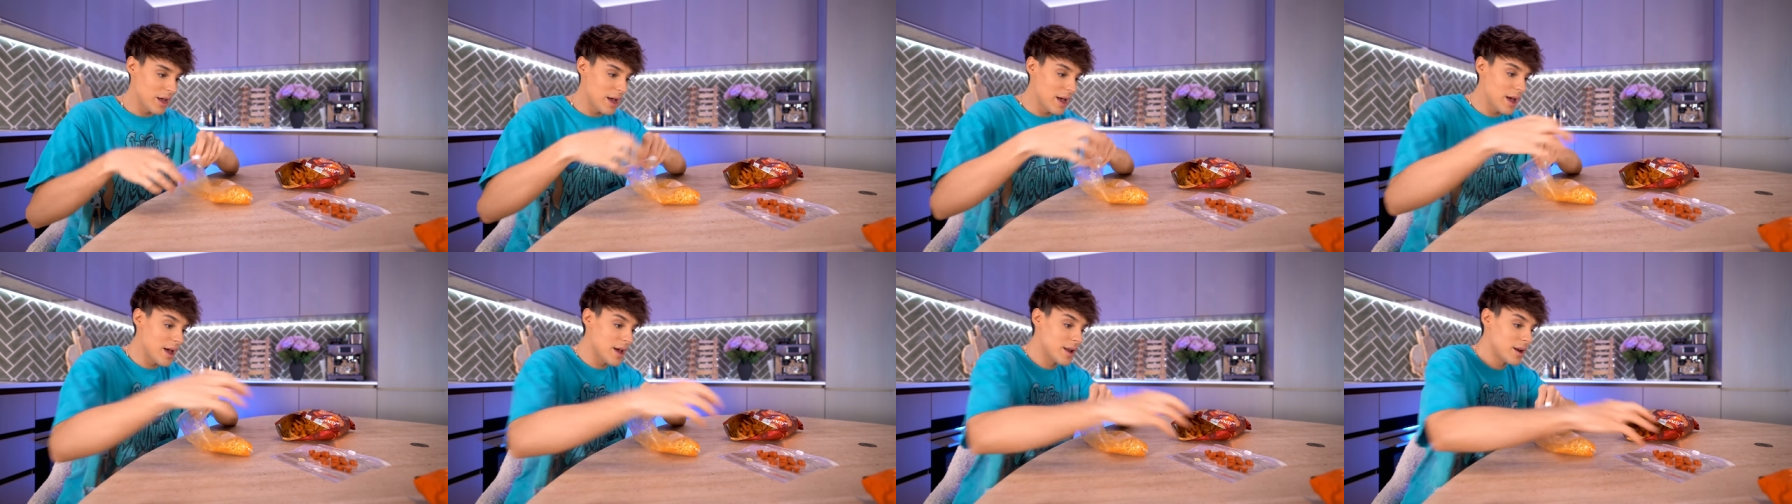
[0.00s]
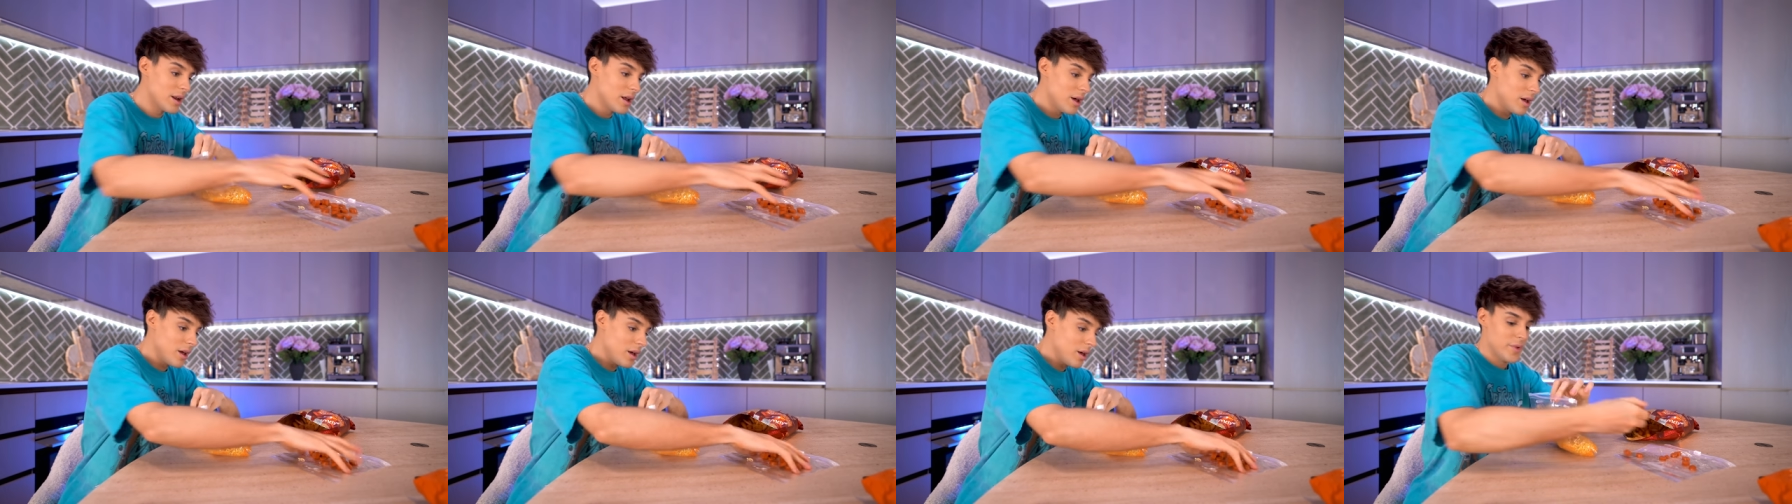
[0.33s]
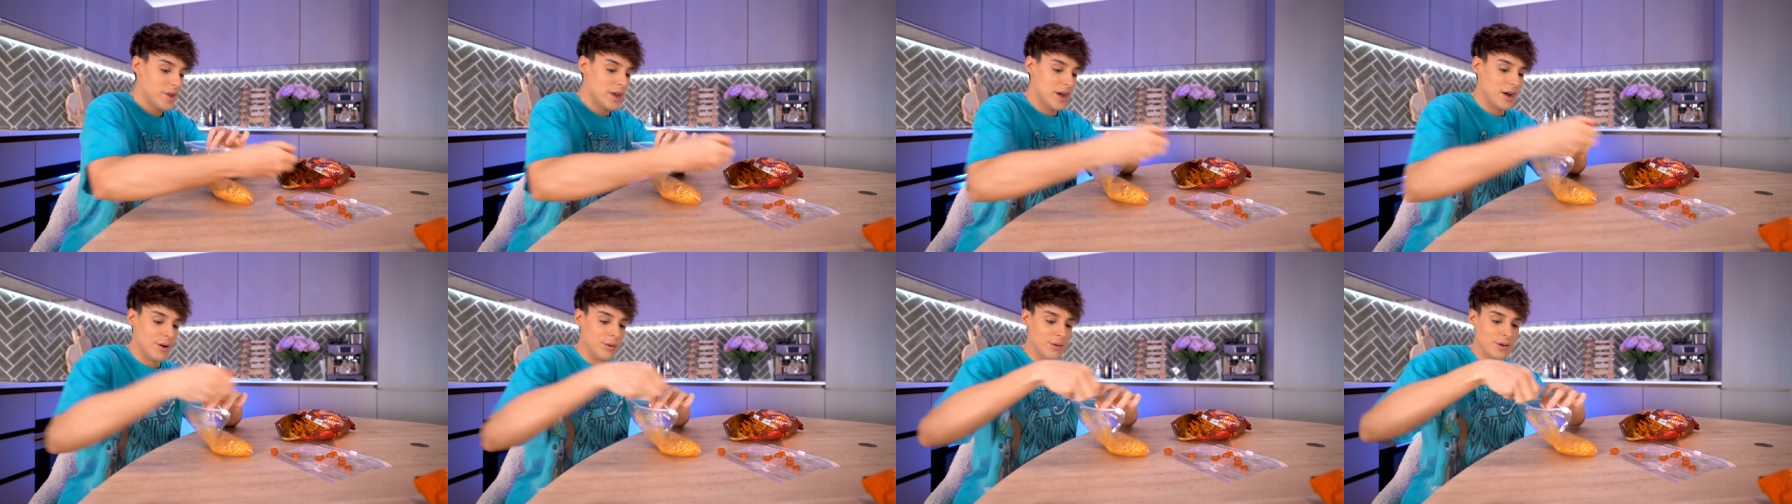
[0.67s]
add
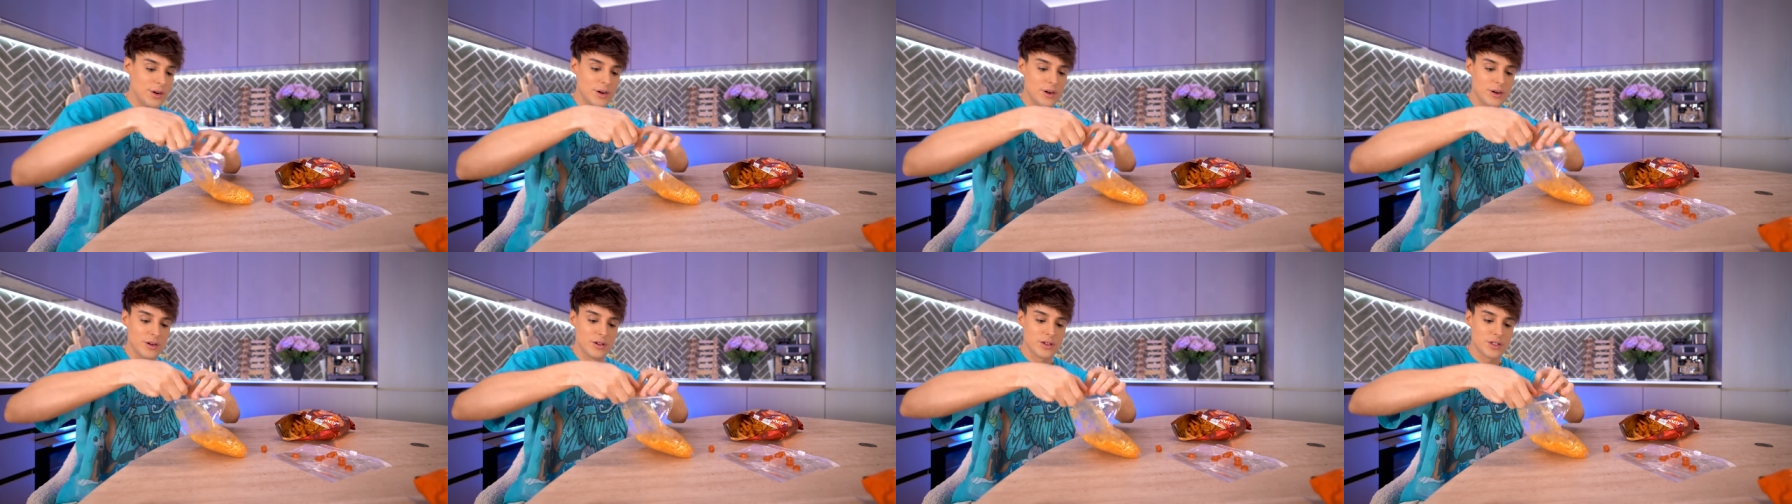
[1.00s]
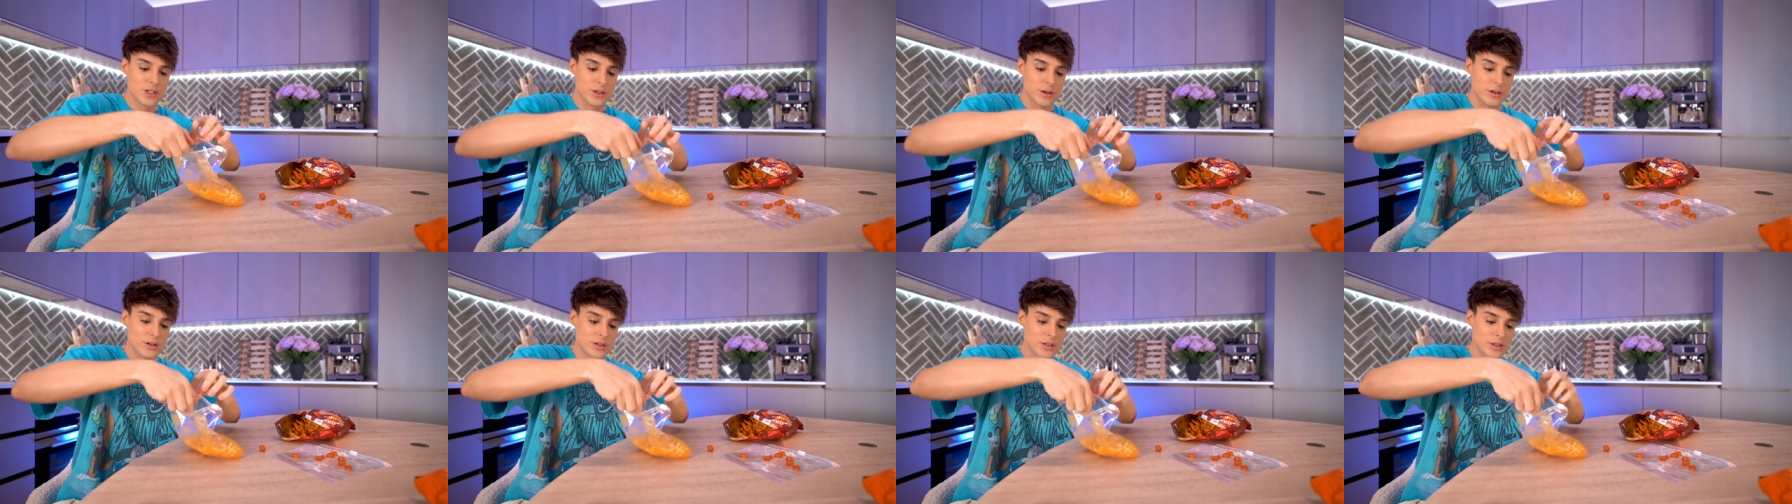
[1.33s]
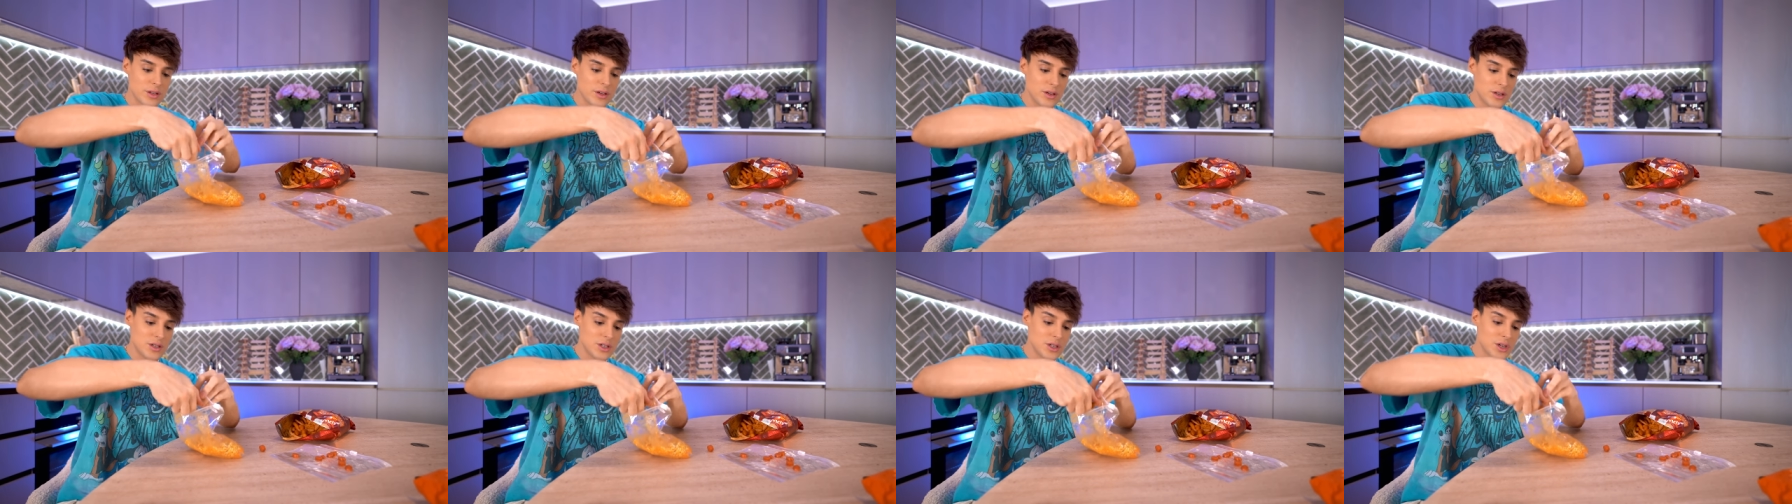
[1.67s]
our
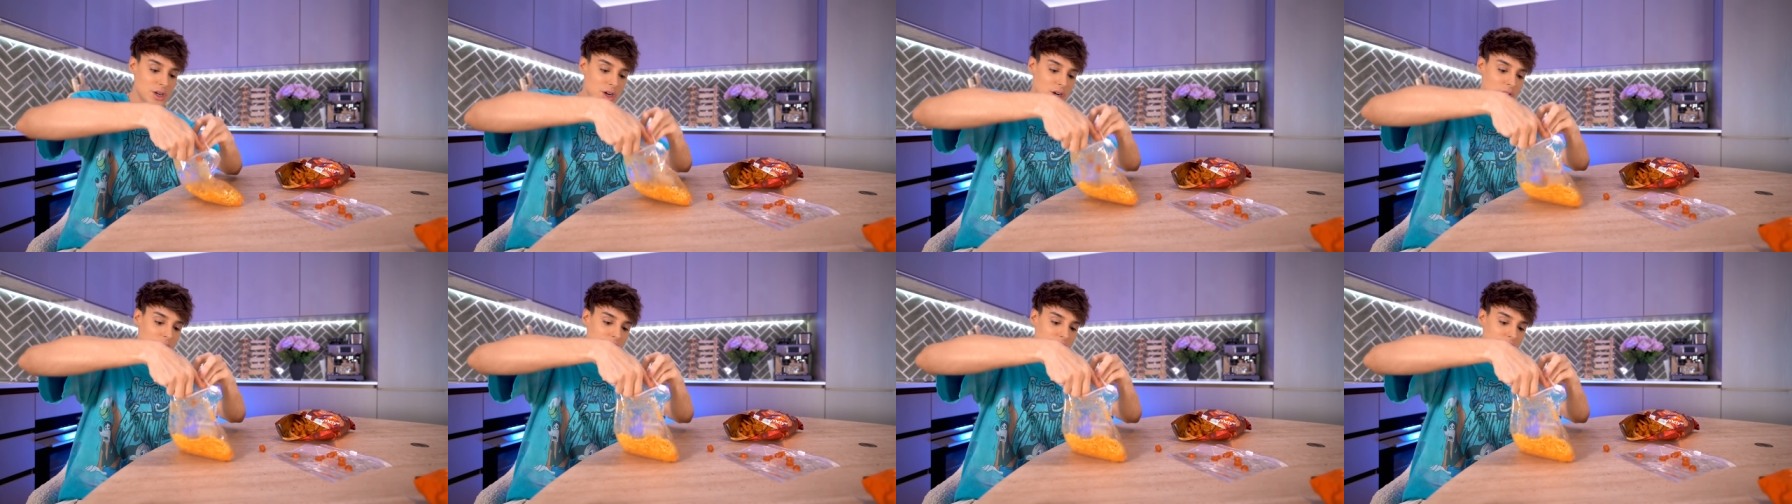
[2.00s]
sausage.